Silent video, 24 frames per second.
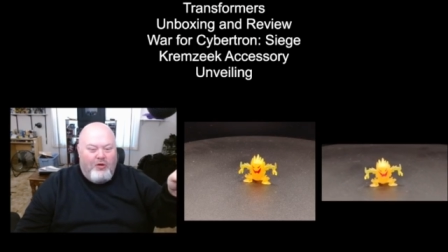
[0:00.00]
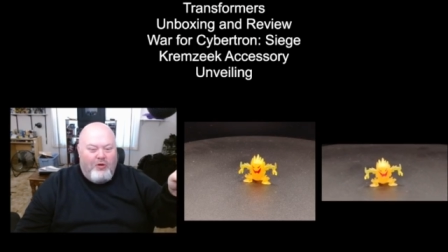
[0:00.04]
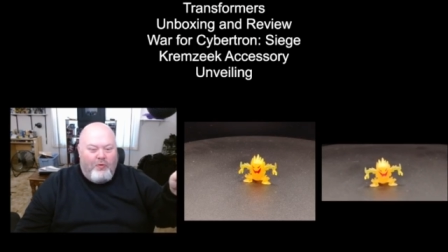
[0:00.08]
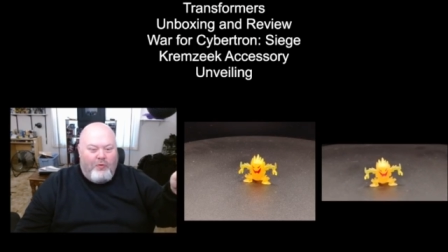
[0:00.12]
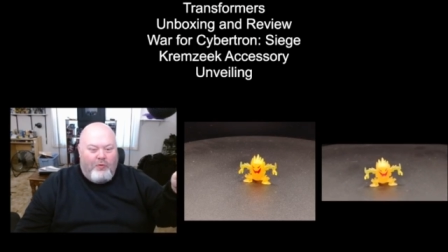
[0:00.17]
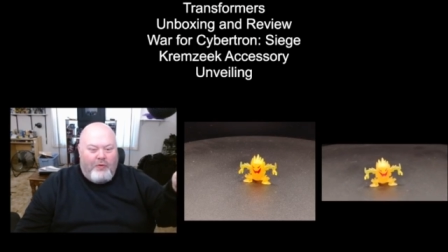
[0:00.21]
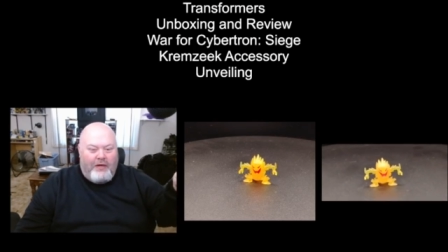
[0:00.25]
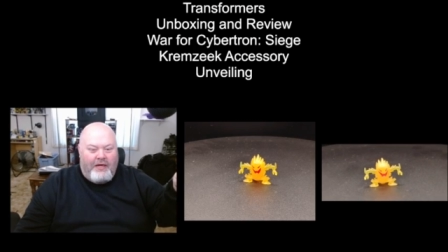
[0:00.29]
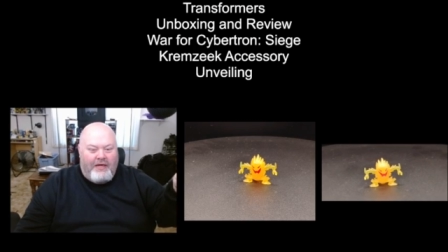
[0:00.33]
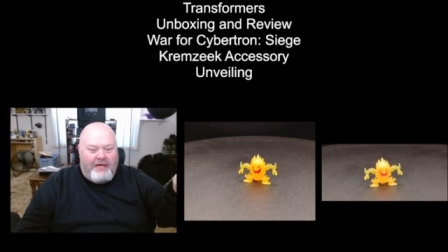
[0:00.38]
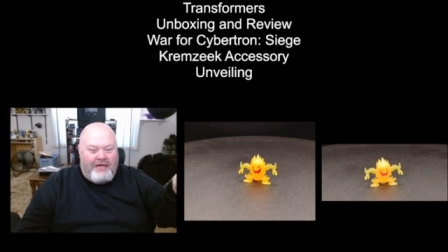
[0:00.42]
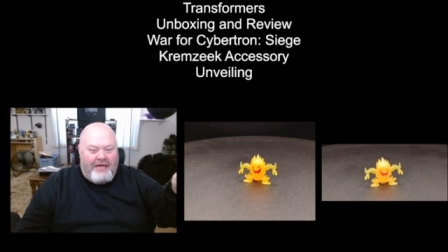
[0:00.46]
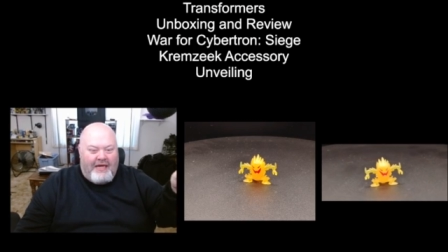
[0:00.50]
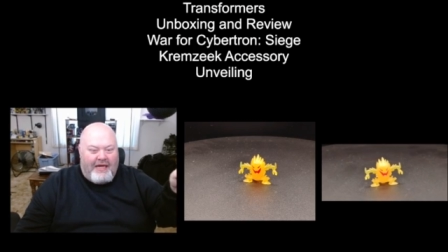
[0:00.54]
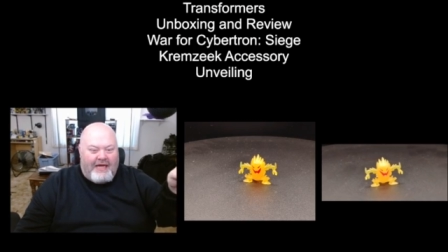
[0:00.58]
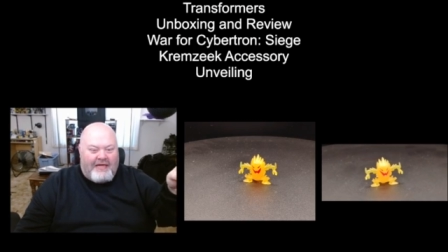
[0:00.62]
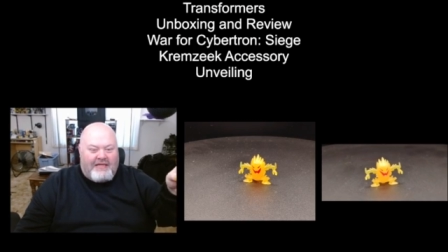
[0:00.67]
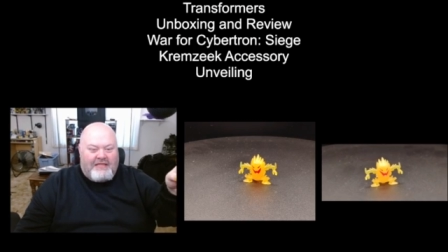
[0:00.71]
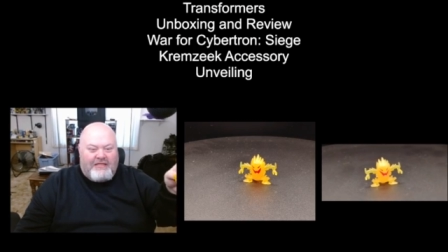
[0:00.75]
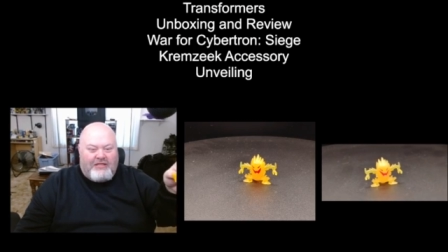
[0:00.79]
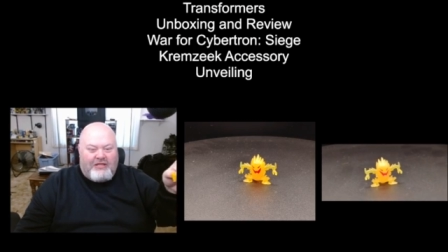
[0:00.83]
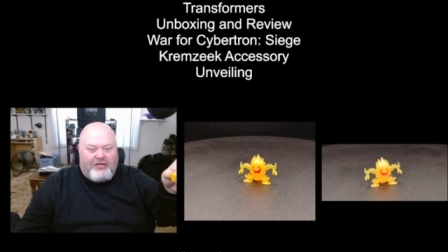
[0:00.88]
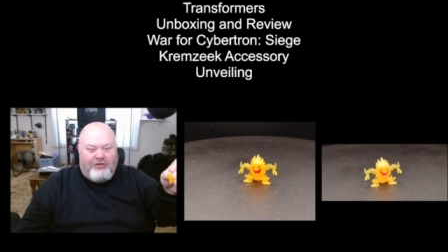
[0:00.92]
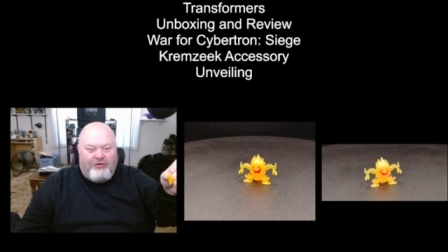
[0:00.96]
when
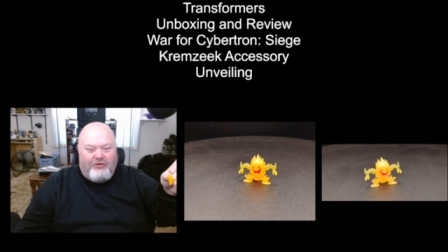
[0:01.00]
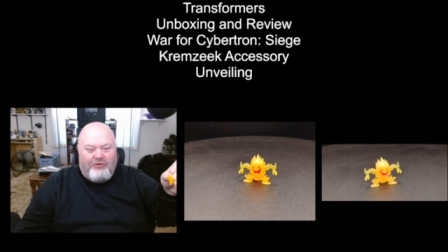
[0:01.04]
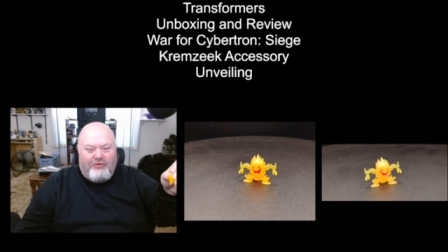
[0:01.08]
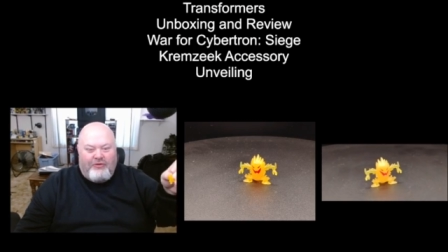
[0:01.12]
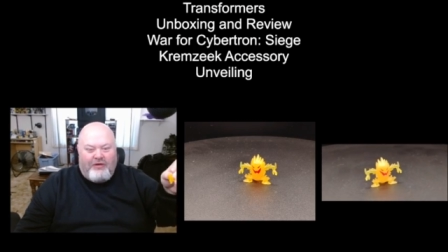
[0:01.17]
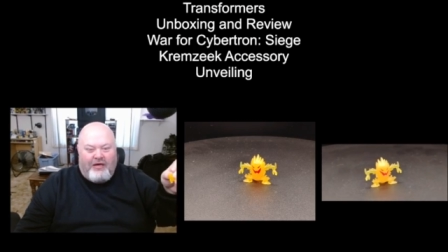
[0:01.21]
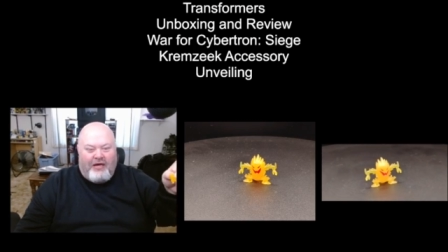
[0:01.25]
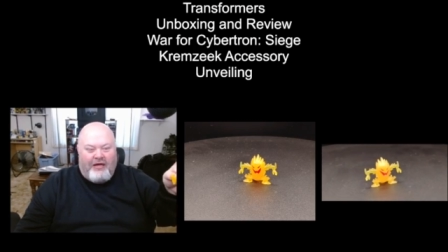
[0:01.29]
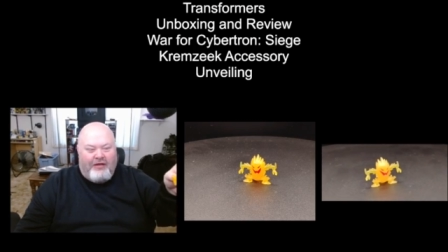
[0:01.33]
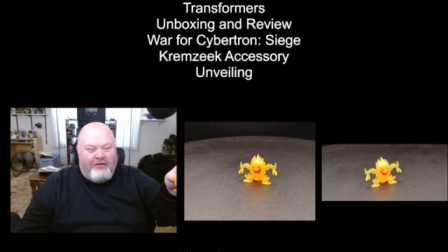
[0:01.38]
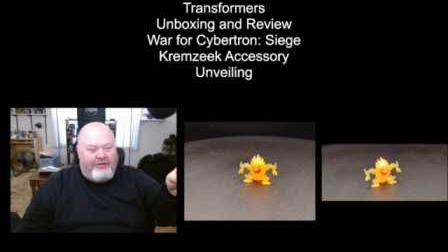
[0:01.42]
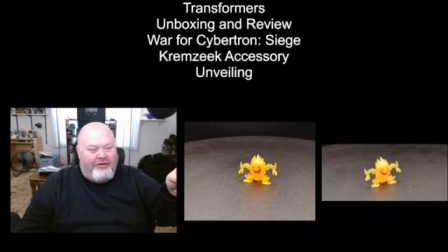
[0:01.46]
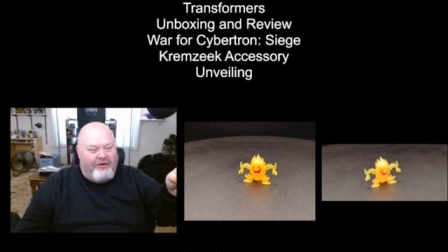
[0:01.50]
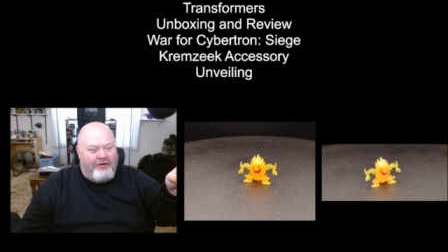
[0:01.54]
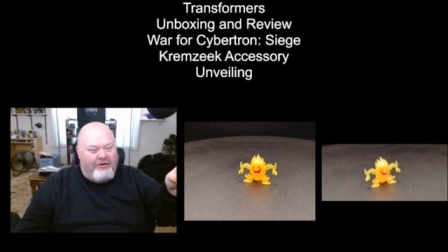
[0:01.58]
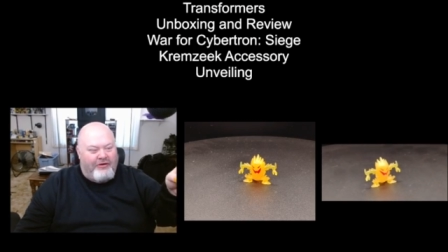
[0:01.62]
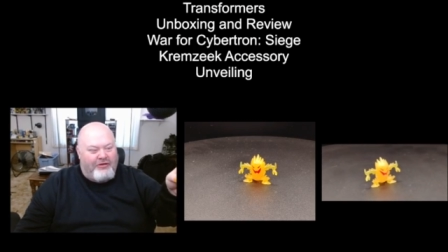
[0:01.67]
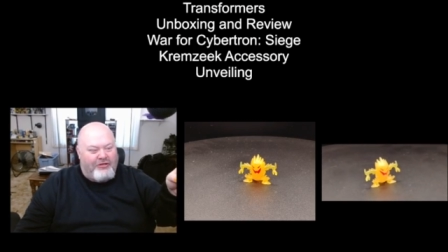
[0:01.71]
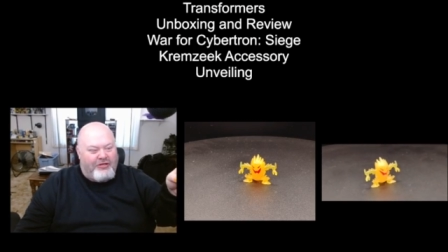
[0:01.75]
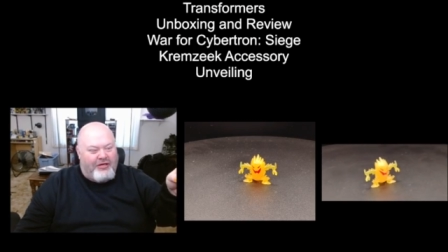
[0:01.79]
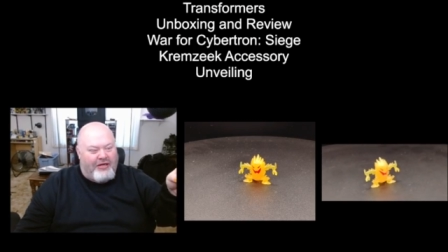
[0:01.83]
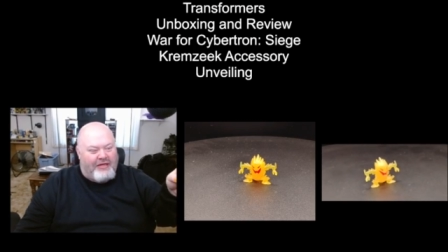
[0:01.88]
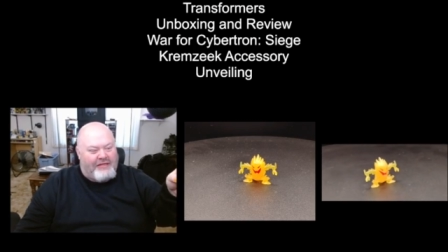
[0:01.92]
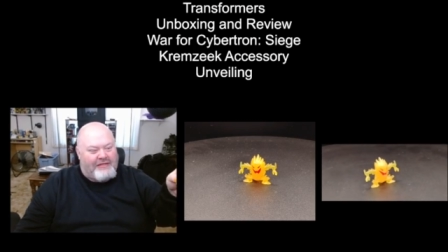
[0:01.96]
next to other
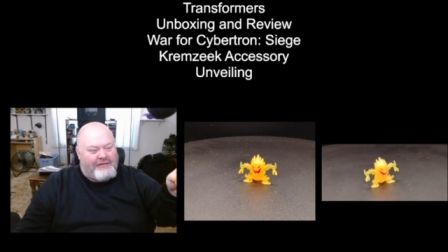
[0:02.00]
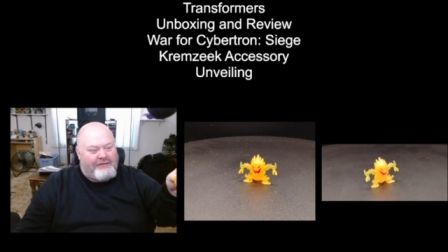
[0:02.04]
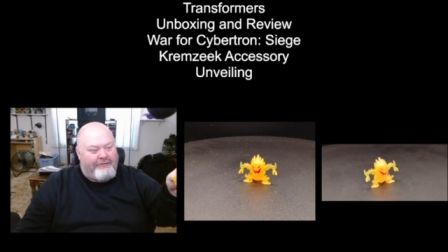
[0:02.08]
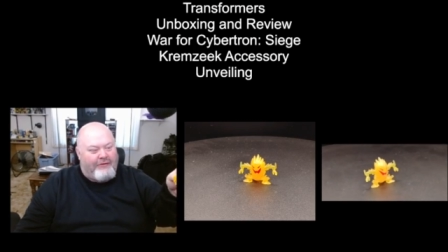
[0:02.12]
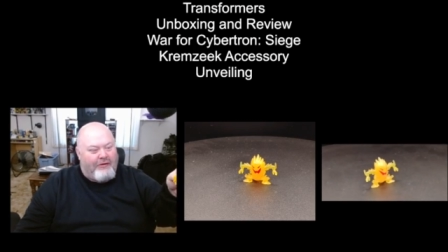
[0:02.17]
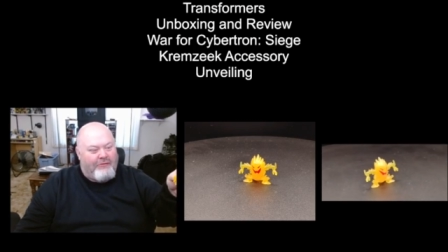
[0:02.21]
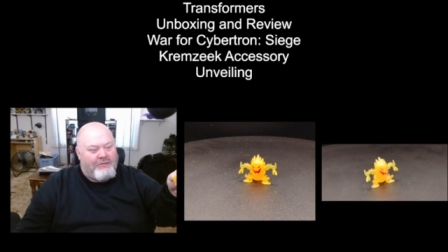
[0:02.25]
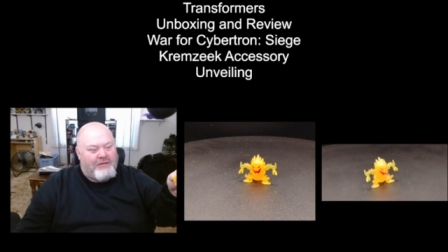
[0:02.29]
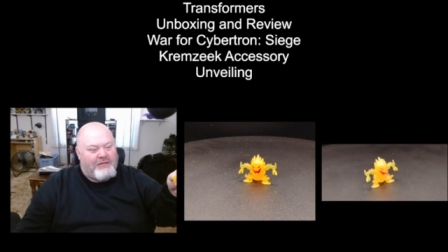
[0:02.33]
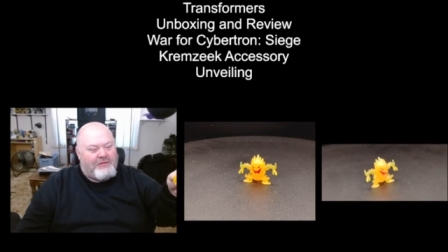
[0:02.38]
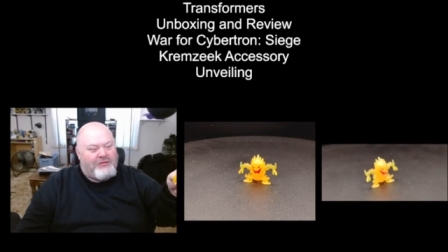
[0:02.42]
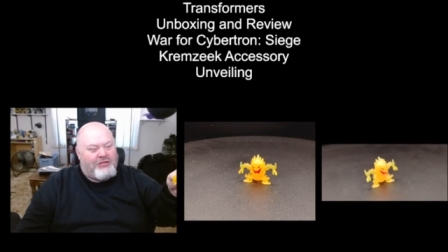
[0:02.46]
Transformers,